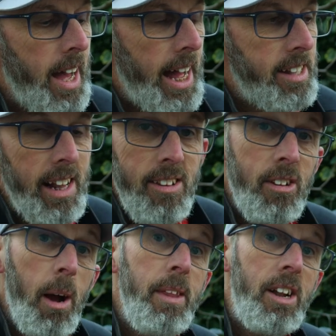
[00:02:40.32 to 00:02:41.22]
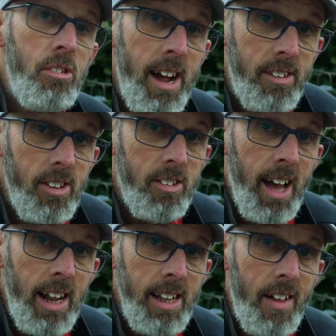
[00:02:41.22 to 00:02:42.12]
a telescope that tracks the
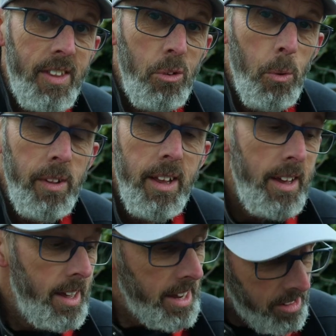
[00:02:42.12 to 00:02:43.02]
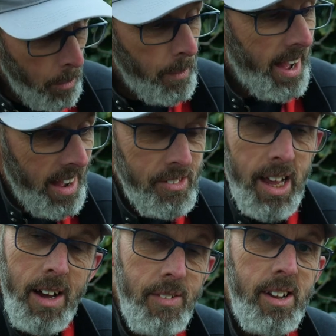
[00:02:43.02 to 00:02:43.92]
sky like this one. You don't have
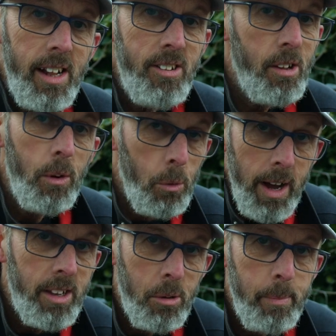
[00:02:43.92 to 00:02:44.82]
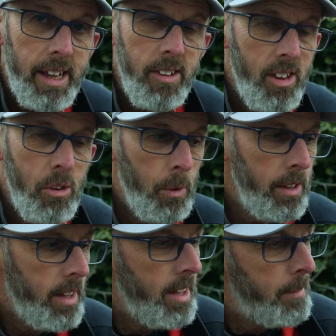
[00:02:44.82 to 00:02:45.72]
to have a telescope quite as big as this
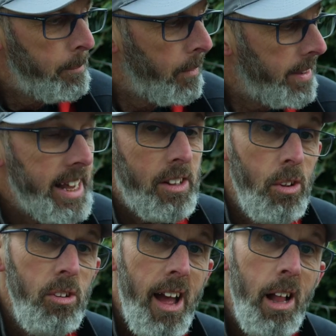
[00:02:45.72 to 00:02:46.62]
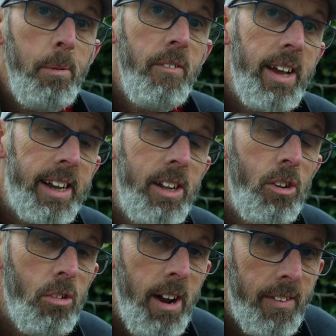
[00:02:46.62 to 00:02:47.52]
one, but it does help if it can
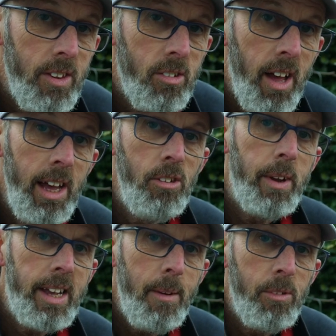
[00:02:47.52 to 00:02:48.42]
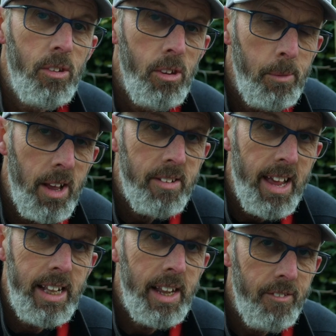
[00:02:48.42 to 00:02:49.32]
track the sky so it keeps the subject
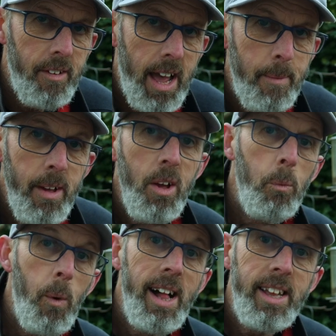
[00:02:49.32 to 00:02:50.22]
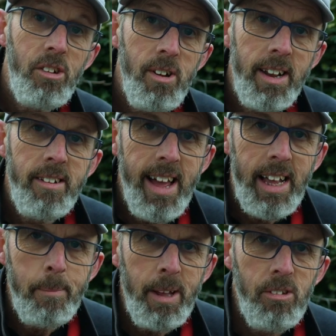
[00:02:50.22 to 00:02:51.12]
in the frame while you're trying to
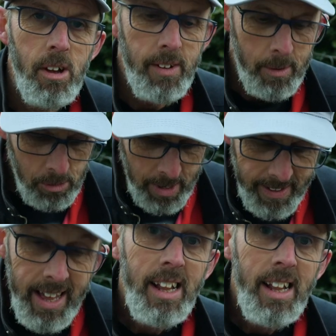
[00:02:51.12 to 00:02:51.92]
take a picture of it. So anyway,